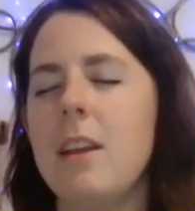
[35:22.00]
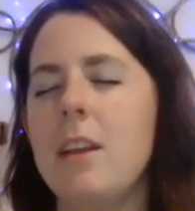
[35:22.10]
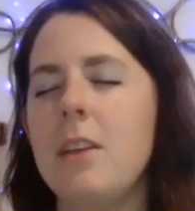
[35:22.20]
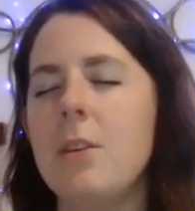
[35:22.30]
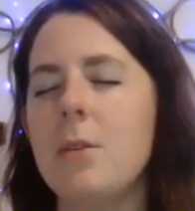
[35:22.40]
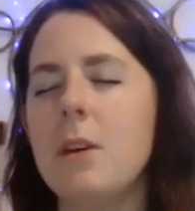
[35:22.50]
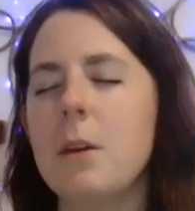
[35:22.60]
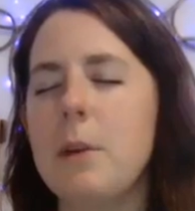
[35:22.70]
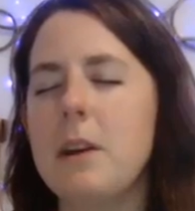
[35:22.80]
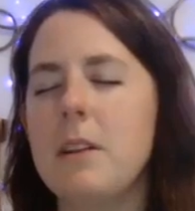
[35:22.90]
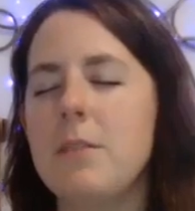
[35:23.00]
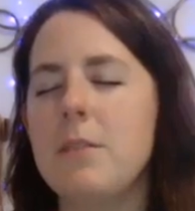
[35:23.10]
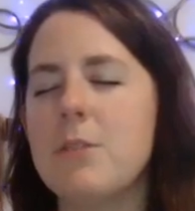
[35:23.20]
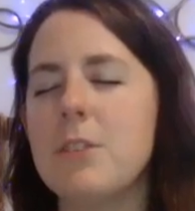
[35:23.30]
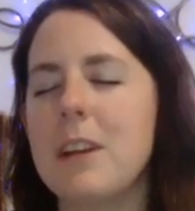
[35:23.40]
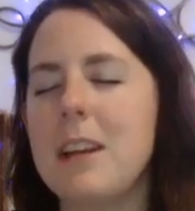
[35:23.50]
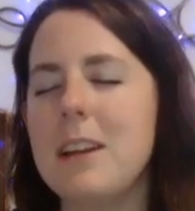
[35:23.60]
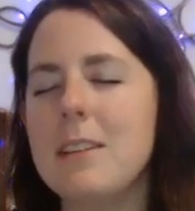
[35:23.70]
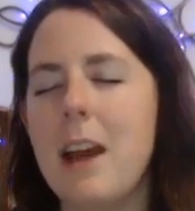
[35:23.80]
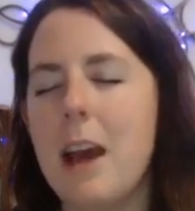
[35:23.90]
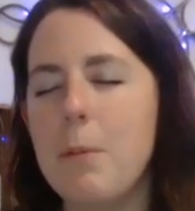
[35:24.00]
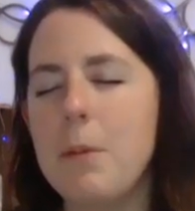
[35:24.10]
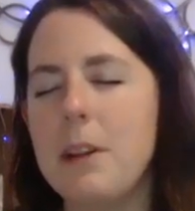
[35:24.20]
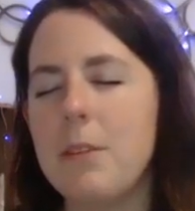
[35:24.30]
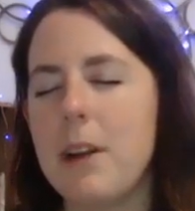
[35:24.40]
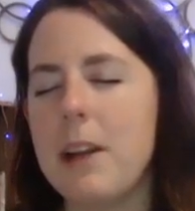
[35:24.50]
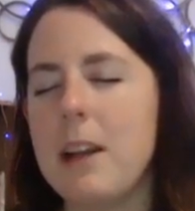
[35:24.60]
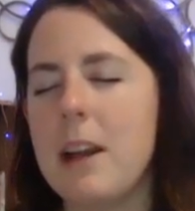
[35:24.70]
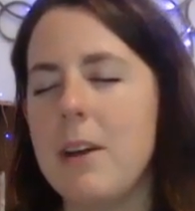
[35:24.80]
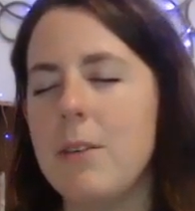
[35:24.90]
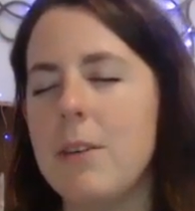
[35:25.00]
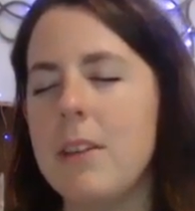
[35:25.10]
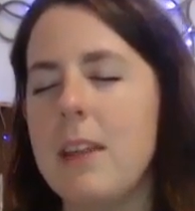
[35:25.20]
Your abundant future is happening right now.